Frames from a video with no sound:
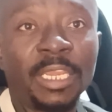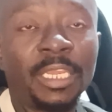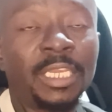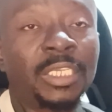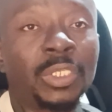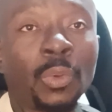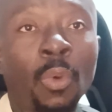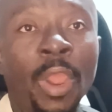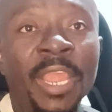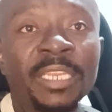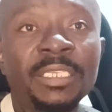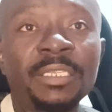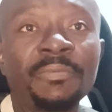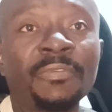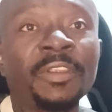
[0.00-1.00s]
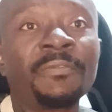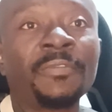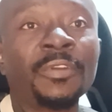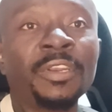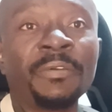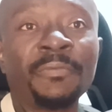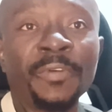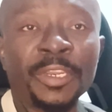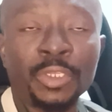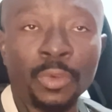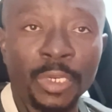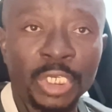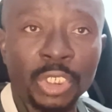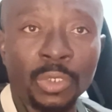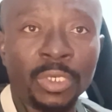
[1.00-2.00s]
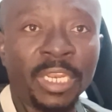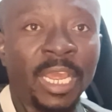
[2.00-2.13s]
is quite different from the federation